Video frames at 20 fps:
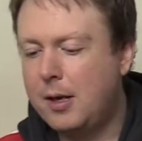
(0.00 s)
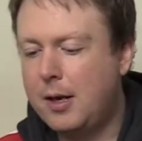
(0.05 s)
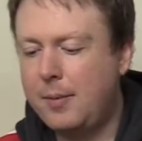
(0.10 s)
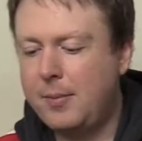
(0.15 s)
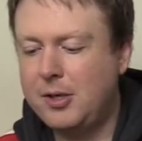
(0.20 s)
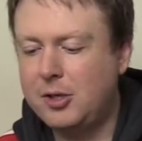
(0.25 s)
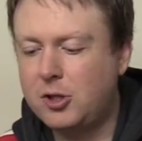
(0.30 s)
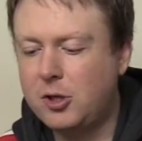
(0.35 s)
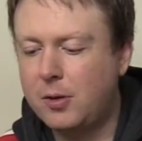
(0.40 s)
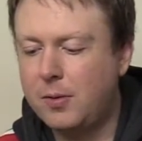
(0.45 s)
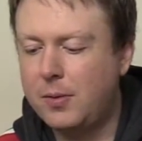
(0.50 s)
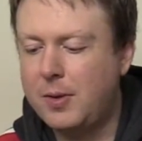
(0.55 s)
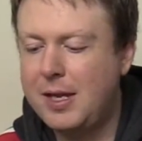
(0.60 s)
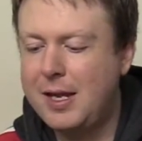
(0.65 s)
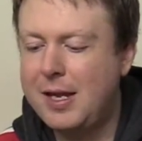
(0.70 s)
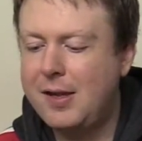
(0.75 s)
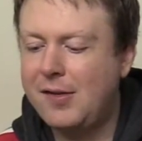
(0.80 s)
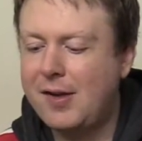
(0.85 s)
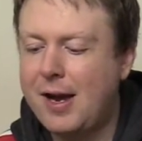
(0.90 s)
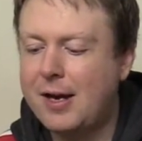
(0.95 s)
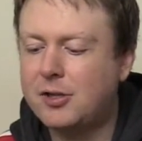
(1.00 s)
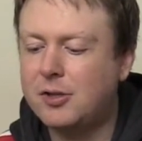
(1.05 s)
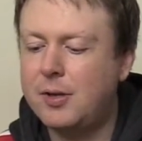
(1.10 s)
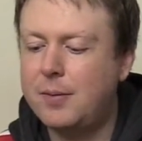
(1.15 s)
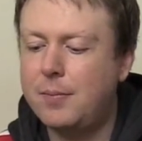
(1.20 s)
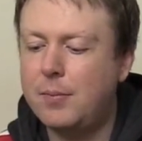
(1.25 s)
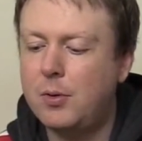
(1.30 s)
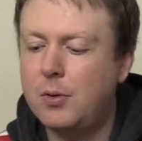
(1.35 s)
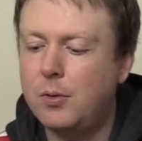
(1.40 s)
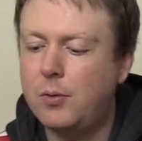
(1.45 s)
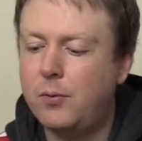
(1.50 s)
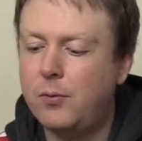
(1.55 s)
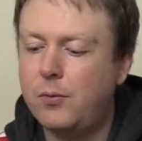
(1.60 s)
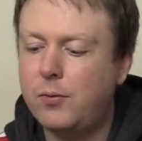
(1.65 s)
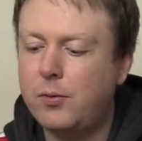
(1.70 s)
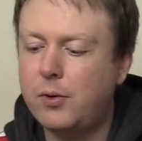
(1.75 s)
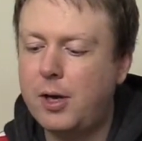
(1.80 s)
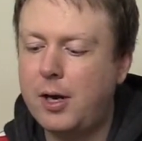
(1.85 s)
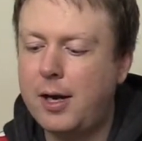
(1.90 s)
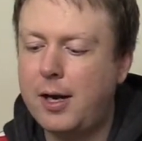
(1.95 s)
I mean, sure, these actually move
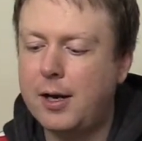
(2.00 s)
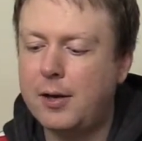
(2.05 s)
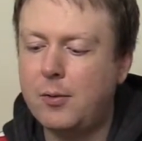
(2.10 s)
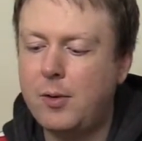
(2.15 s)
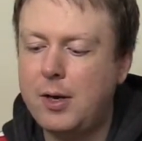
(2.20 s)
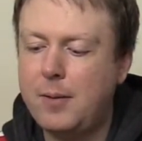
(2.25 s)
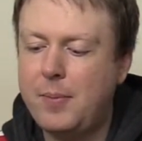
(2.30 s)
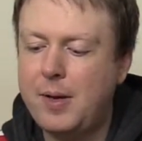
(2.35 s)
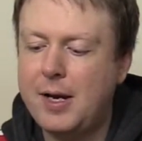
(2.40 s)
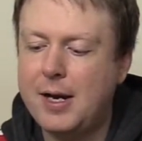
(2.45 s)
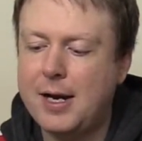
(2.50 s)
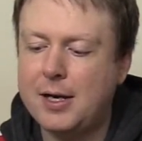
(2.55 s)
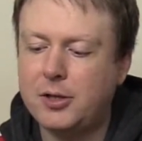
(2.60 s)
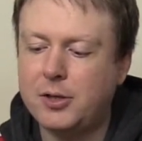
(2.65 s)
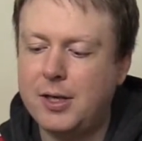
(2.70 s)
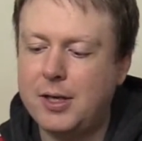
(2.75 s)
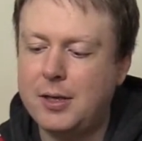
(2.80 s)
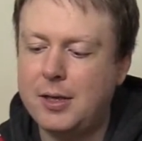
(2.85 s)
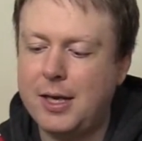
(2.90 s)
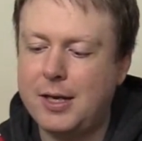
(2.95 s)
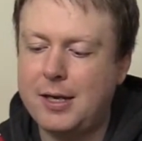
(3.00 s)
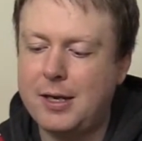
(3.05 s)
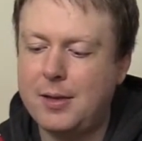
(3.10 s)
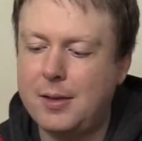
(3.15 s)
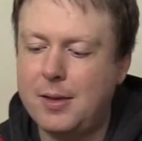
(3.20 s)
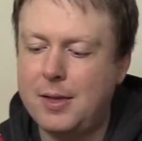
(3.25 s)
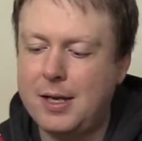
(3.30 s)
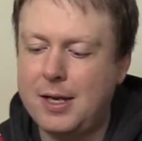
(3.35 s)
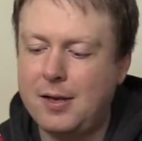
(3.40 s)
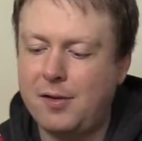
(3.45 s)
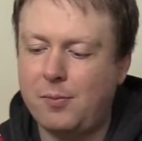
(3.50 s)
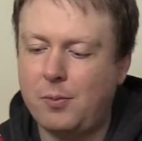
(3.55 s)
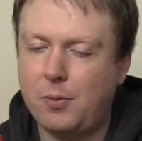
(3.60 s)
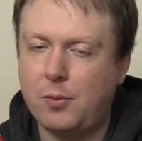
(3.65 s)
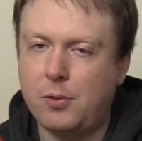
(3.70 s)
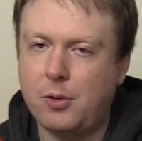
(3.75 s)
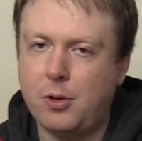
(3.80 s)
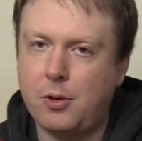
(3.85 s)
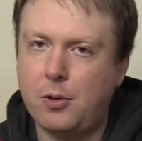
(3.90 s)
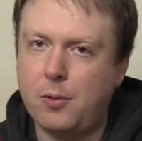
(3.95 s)
quite a bit, actually. Like these
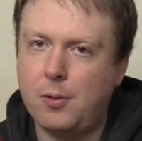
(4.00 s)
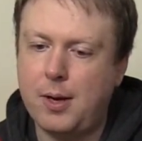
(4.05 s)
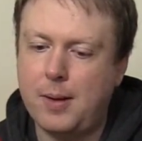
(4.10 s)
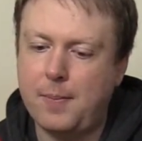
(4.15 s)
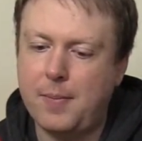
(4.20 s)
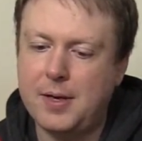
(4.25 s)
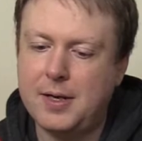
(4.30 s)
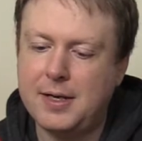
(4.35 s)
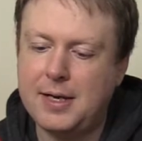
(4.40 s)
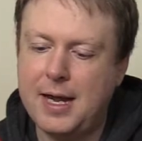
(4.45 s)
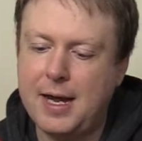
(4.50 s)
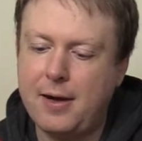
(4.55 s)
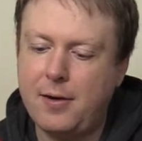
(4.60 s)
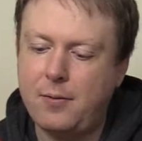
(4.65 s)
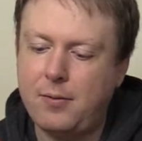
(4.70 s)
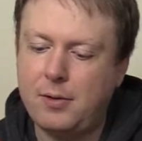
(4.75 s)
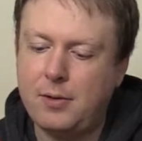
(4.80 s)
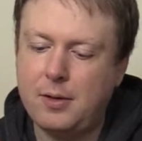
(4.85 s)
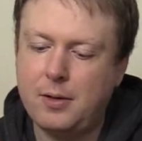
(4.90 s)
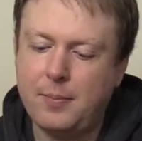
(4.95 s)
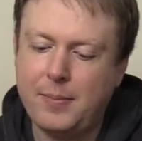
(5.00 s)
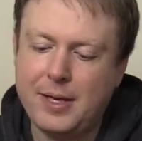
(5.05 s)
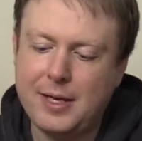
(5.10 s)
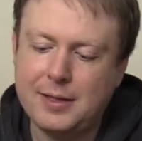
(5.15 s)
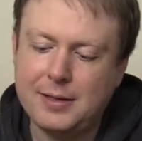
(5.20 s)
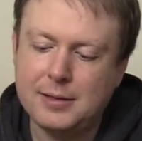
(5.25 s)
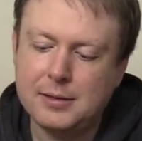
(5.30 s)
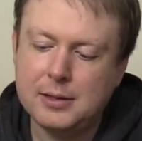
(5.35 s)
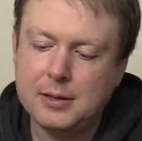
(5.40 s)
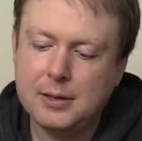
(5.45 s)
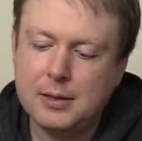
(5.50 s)
will go up and down a little bit.